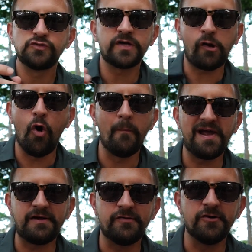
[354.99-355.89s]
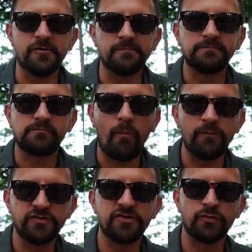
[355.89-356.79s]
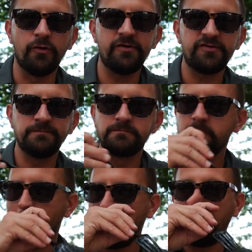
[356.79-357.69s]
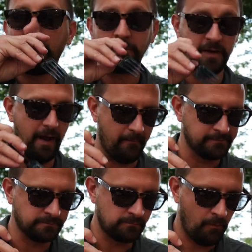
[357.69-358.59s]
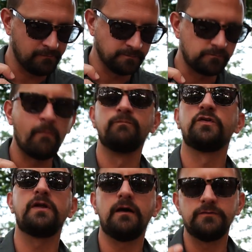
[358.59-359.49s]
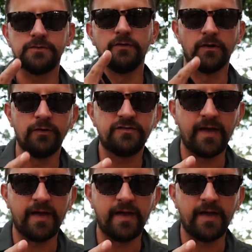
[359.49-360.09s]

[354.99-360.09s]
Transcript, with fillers: They're like homemade too. Yeah. The chicharrones. Oh, were they? Yeah. Mmm. You know, you can always